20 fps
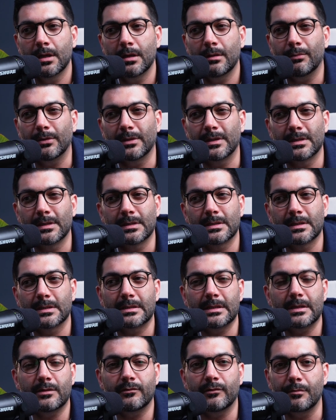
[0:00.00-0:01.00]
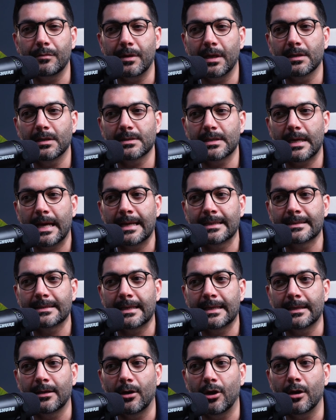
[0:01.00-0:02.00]
but it is it still remains as
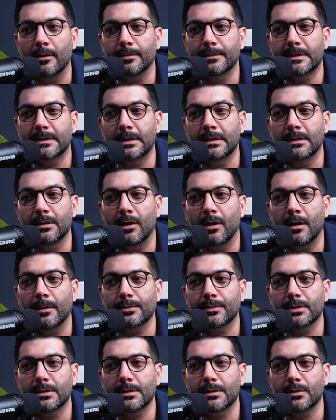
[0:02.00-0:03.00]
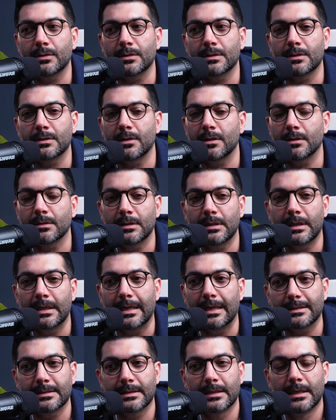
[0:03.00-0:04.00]
an opt-in option, so it's not
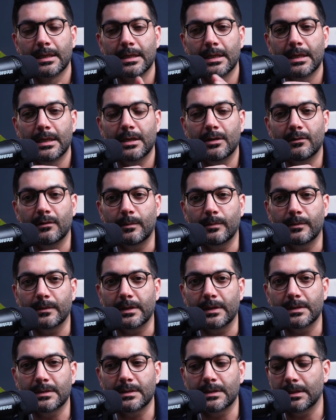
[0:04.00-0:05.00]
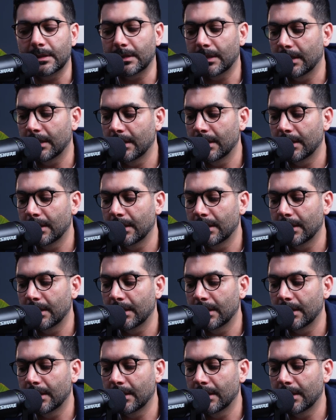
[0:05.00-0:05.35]
yet replacing